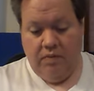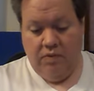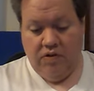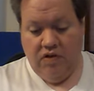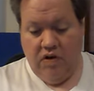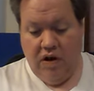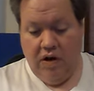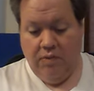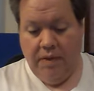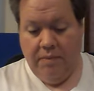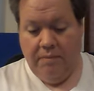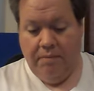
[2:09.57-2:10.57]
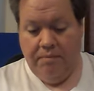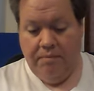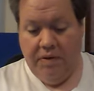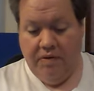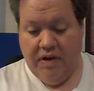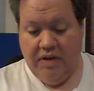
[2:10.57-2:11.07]
We start out with
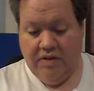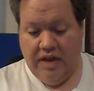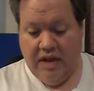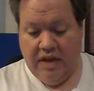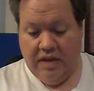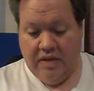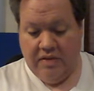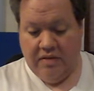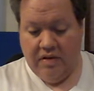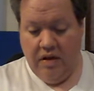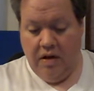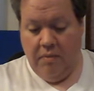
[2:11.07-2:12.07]
Billy Lynn's,